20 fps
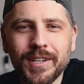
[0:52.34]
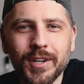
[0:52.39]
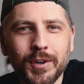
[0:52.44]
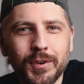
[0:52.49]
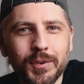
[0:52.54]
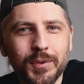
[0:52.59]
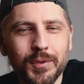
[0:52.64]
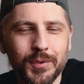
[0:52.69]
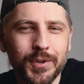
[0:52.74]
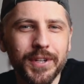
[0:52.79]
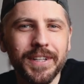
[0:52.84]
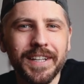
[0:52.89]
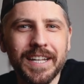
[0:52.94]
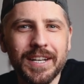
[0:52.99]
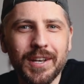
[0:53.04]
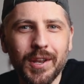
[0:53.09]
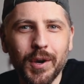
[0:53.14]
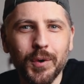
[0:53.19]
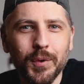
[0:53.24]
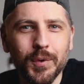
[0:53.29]
don't
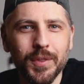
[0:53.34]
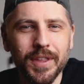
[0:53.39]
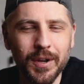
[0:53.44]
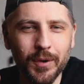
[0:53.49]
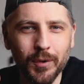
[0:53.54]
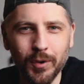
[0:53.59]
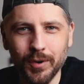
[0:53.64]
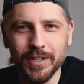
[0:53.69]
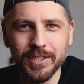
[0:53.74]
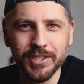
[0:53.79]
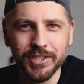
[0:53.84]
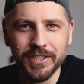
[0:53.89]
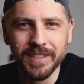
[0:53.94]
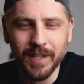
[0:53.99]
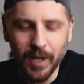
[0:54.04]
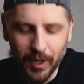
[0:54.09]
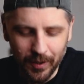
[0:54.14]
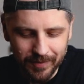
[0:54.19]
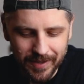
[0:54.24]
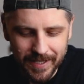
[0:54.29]
really know the
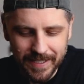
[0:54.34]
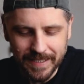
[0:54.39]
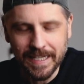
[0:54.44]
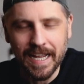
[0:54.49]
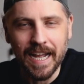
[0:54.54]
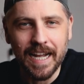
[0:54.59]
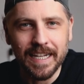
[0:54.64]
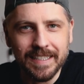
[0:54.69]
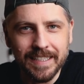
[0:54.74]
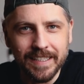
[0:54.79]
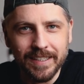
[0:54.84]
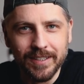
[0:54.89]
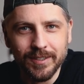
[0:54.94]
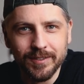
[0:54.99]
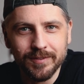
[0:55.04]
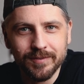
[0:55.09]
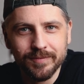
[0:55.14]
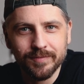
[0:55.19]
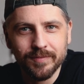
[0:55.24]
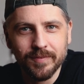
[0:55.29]
origin of this cocktail.
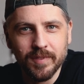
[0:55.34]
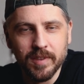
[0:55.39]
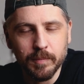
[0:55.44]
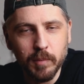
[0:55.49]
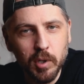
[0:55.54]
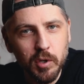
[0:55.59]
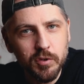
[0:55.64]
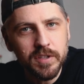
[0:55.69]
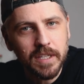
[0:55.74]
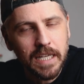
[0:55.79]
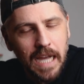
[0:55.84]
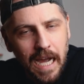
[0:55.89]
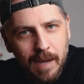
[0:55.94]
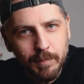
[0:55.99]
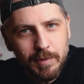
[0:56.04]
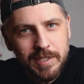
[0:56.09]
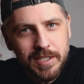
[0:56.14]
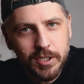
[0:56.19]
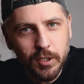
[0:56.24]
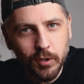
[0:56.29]
The most
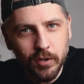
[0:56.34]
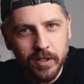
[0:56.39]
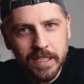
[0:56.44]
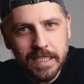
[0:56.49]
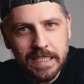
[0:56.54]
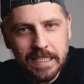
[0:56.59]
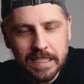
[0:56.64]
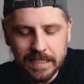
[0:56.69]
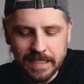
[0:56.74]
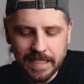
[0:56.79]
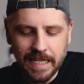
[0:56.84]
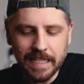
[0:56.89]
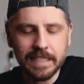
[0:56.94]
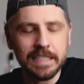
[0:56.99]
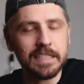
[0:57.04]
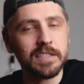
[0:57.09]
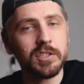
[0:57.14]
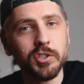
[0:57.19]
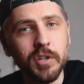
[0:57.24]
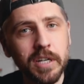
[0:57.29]
common story is that
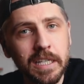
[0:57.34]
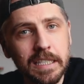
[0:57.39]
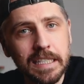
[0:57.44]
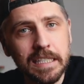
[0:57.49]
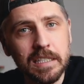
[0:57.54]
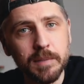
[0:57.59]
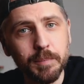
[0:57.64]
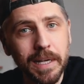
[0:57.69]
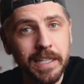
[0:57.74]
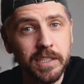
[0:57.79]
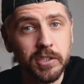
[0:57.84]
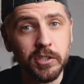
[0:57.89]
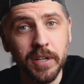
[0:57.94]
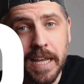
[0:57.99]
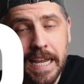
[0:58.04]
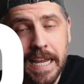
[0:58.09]
this drink dates back to